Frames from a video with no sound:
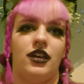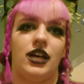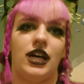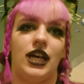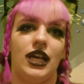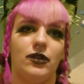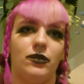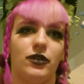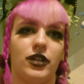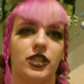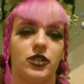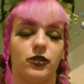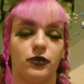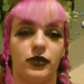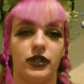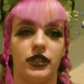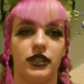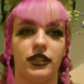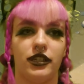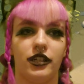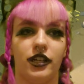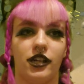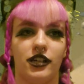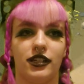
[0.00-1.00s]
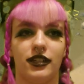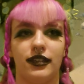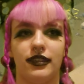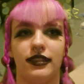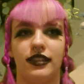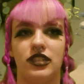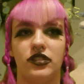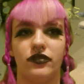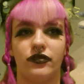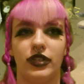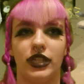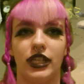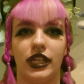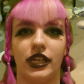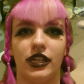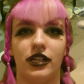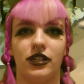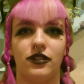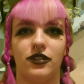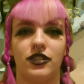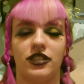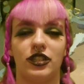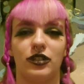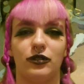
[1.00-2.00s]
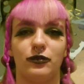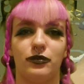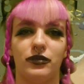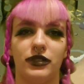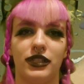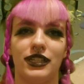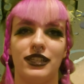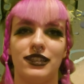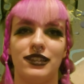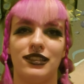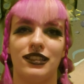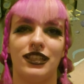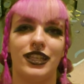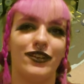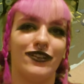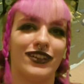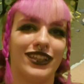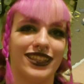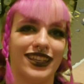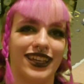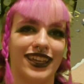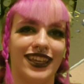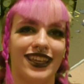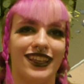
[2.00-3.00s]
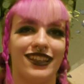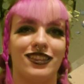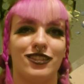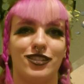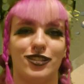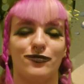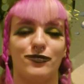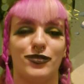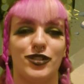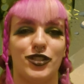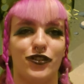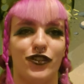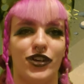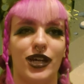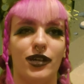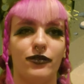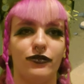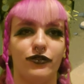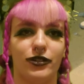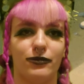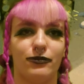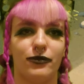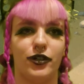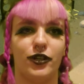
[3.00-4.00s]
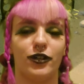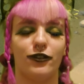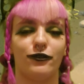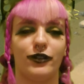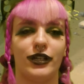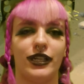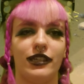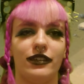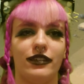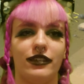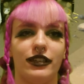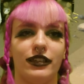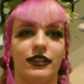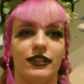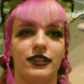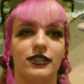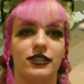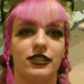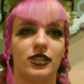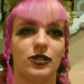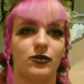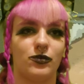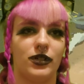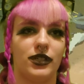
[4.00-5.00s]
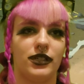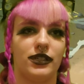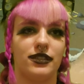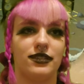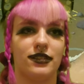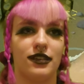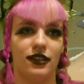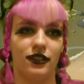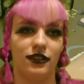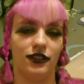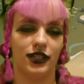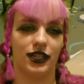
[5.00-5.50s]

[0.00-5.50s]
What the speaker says: I worked really hard on this video, so please leave a like and subscribe for more rankings as well as other